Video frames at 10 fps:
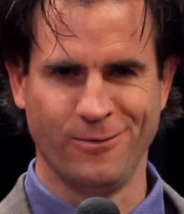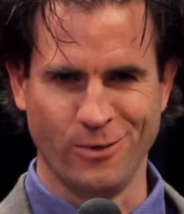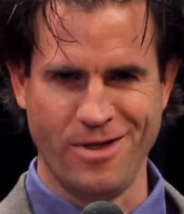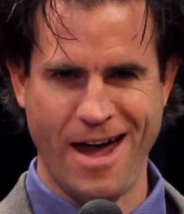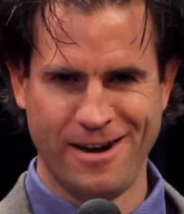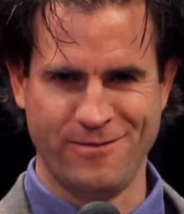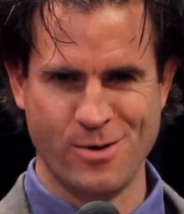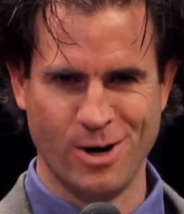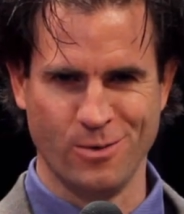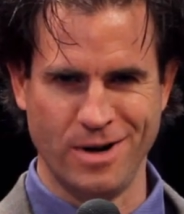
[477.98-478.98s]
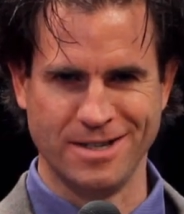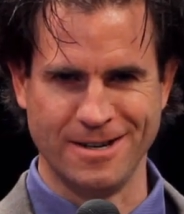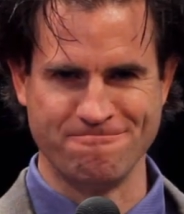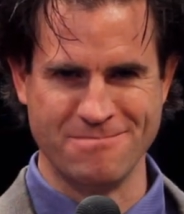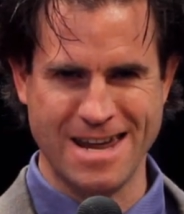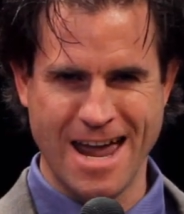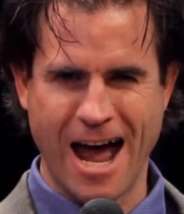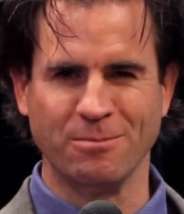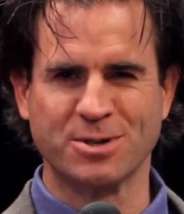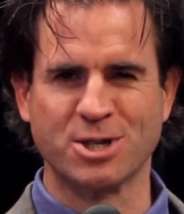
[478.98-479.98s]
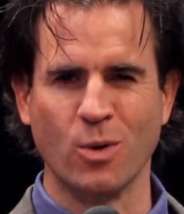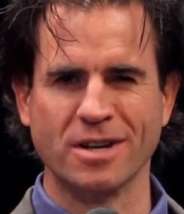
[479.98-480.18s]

For that very reason, I'm so